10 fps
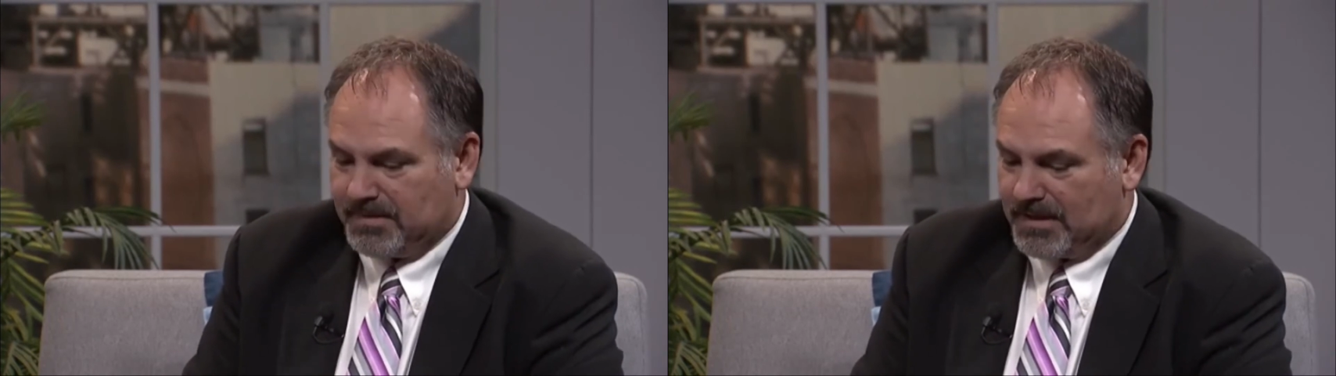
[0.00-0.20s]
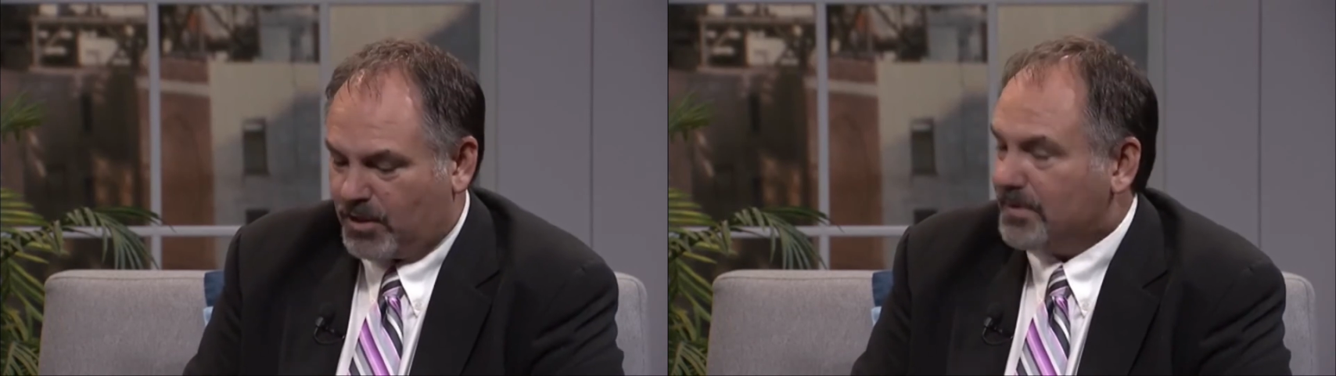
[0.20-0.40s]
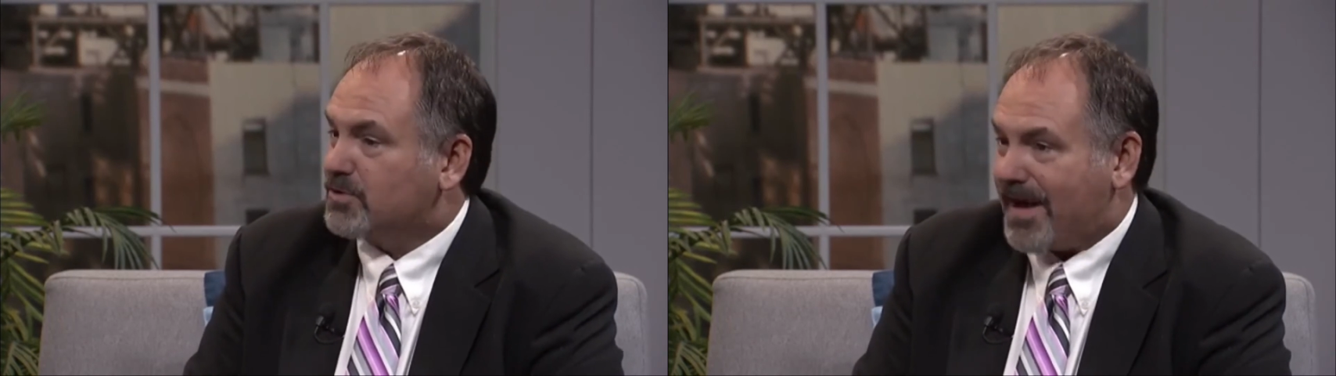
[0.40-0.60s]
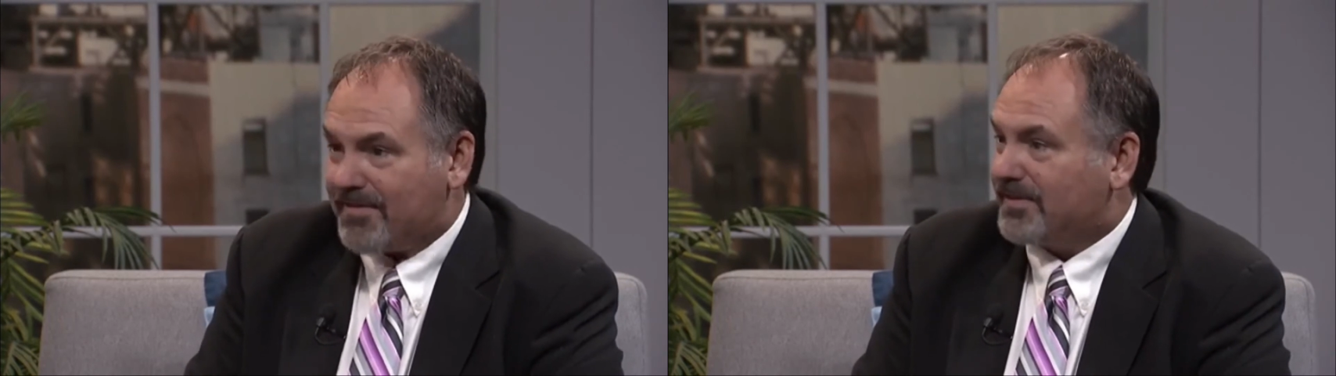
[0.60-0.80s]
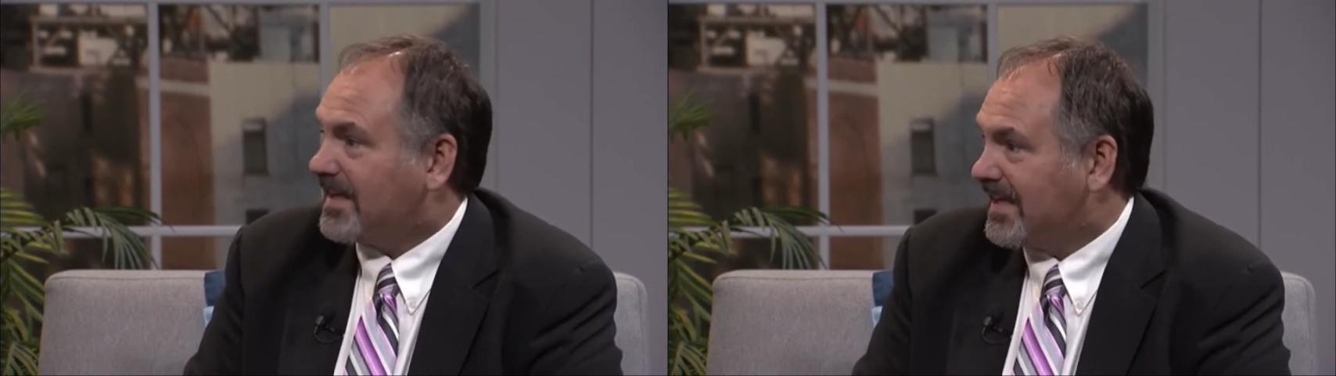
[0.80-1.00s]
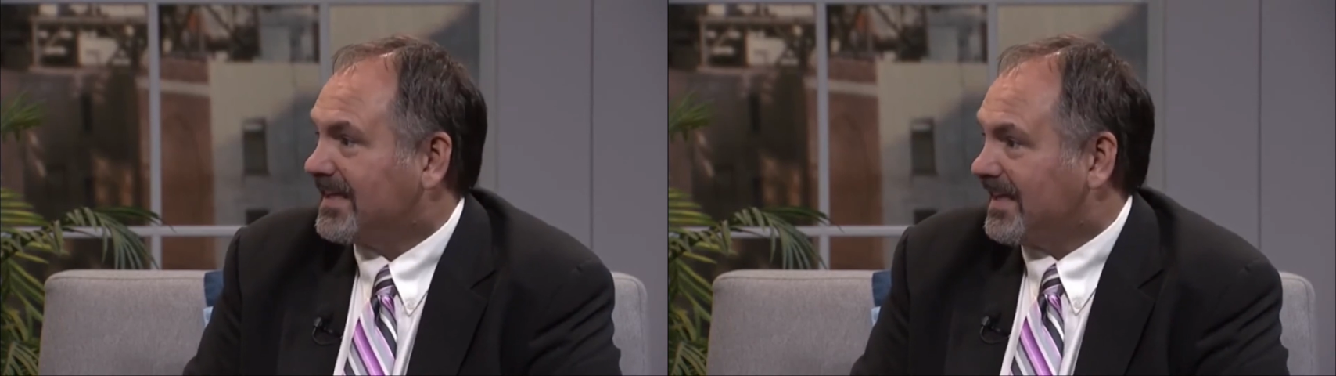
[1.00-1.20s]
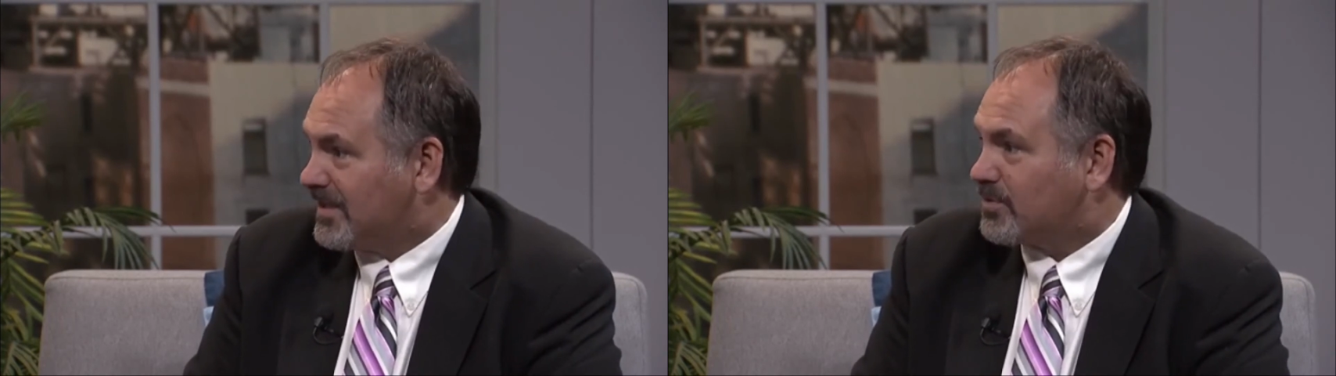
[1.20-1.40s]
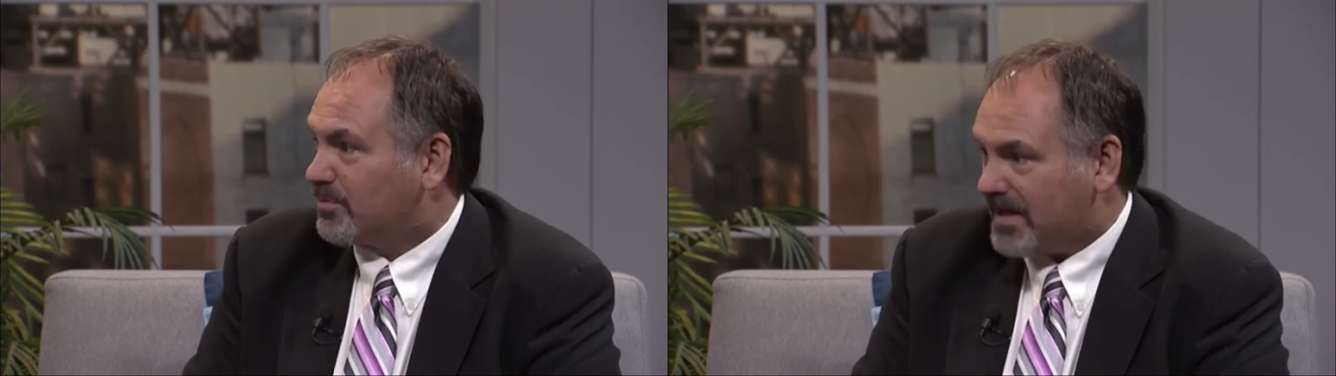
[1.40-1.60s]
uh, human trafficking
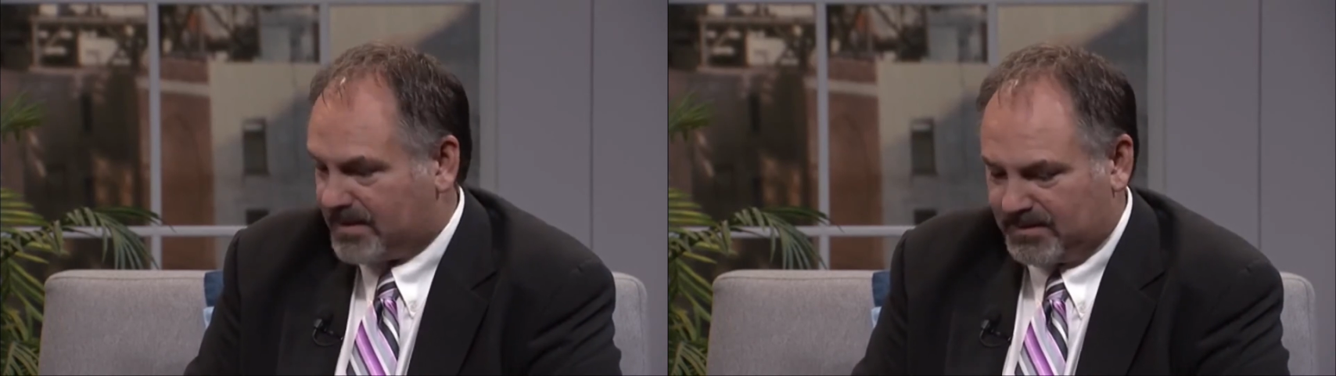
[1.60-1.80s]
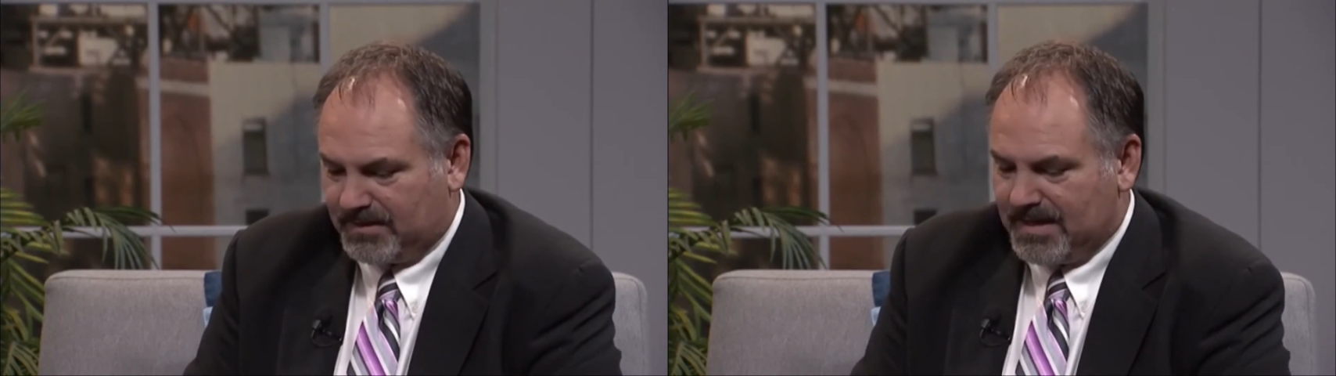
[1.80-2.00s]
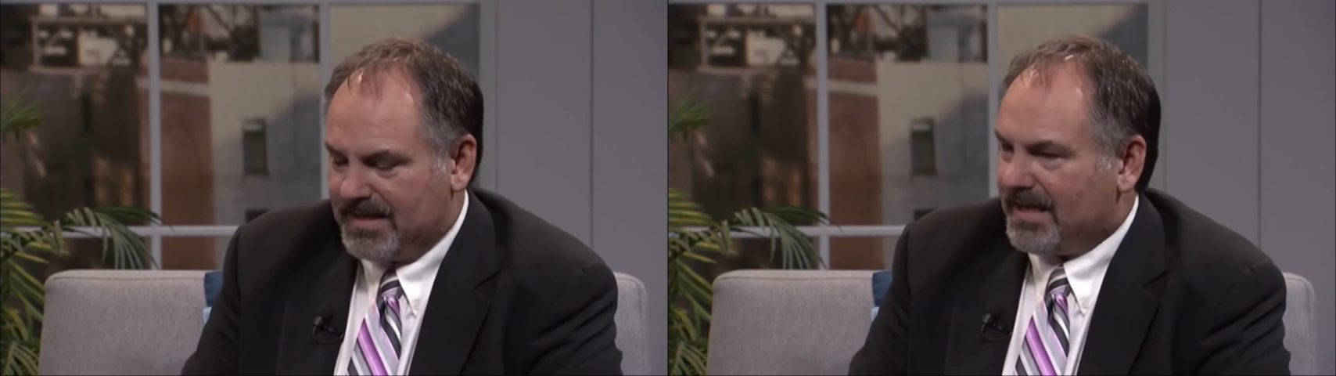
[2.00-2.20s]
is real.